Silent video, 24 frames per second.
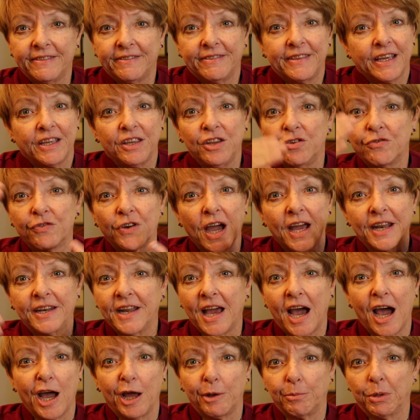that you've gotten
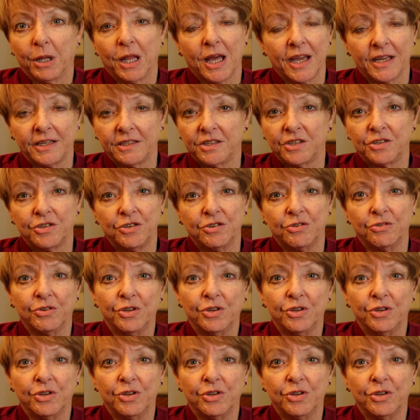eye blind to.